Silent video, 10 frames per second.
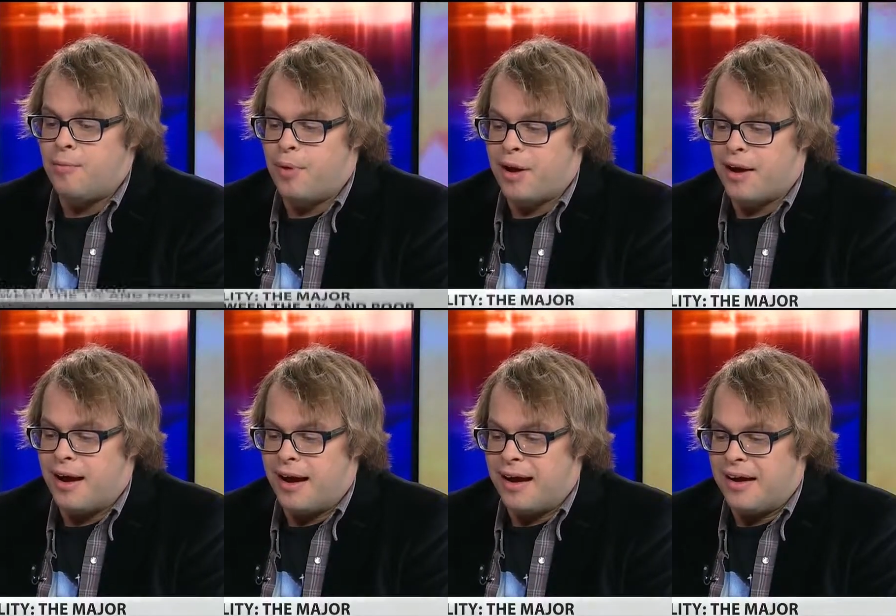But
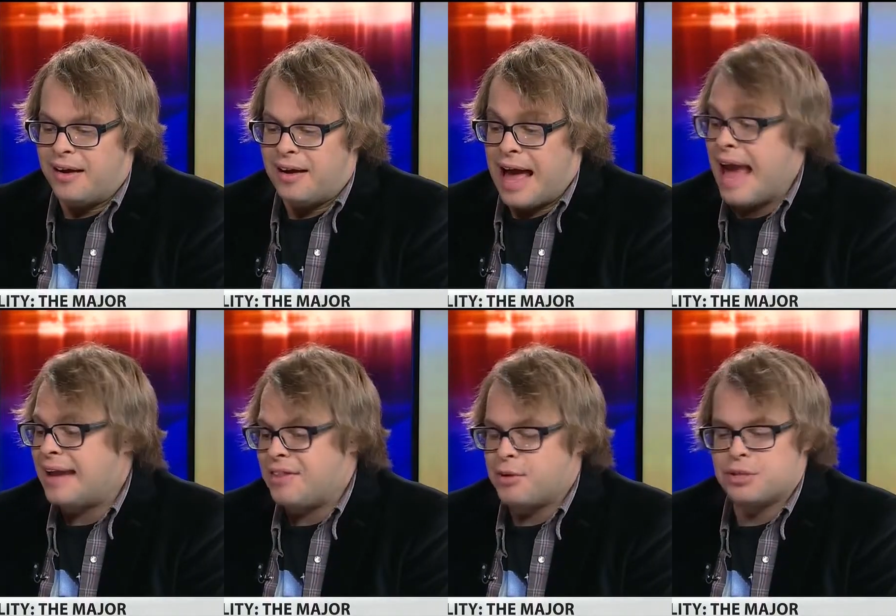
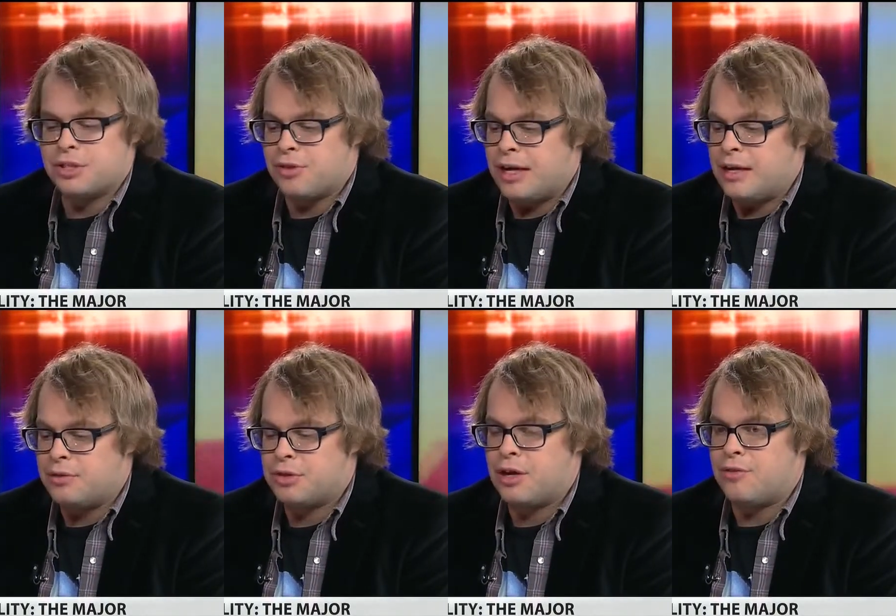and I think it was a
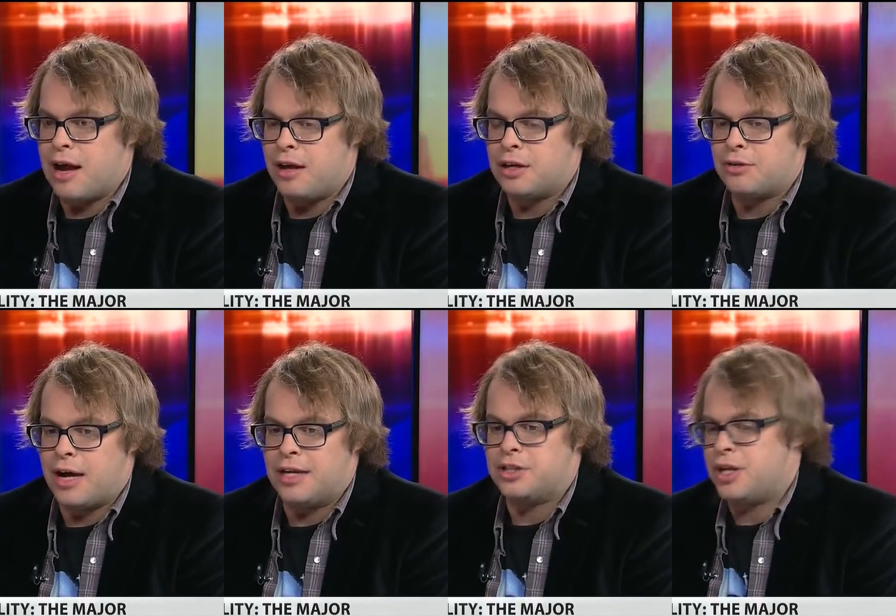great rallying
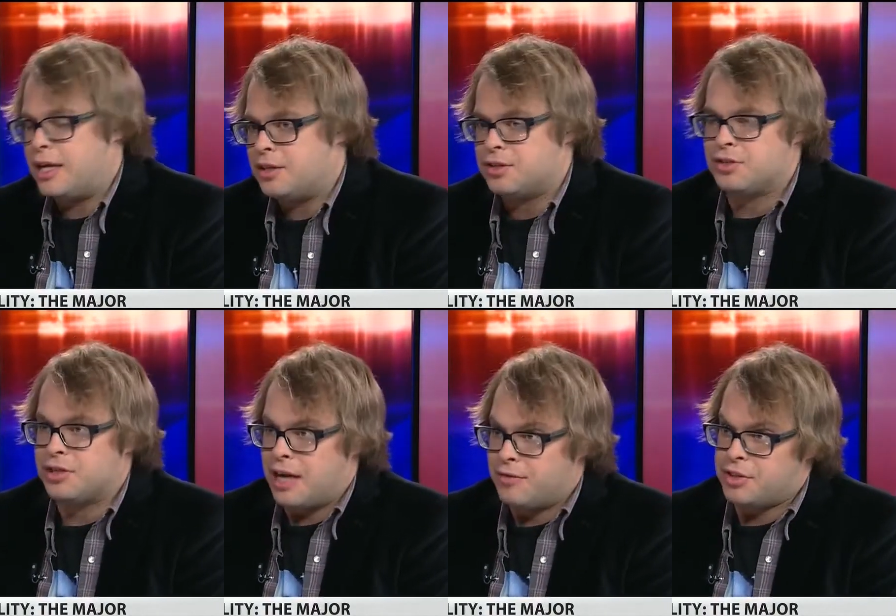cry to change the
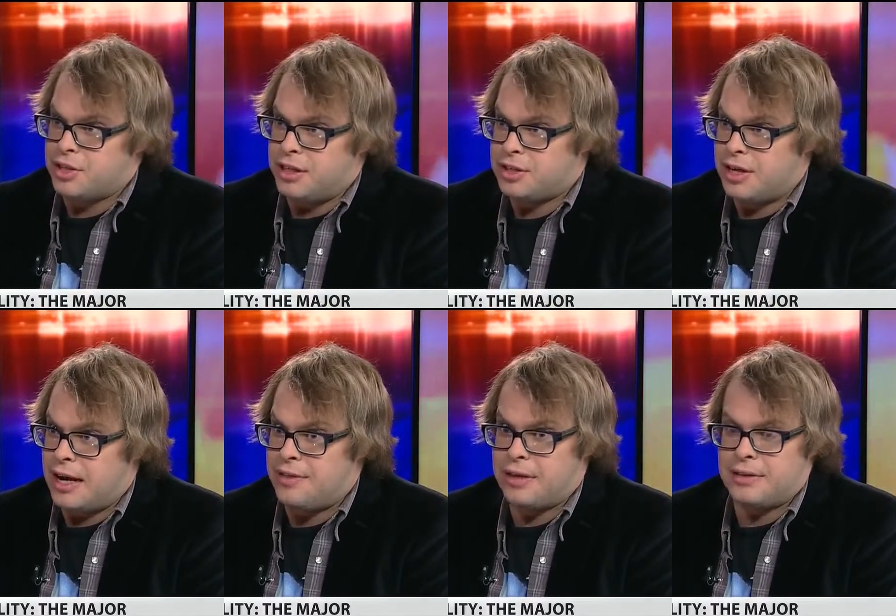conversation, and
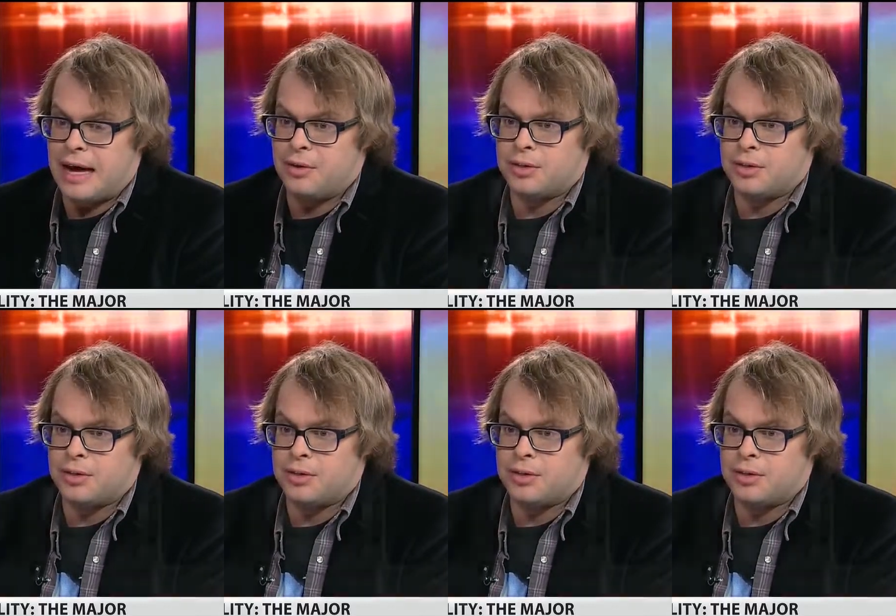I think that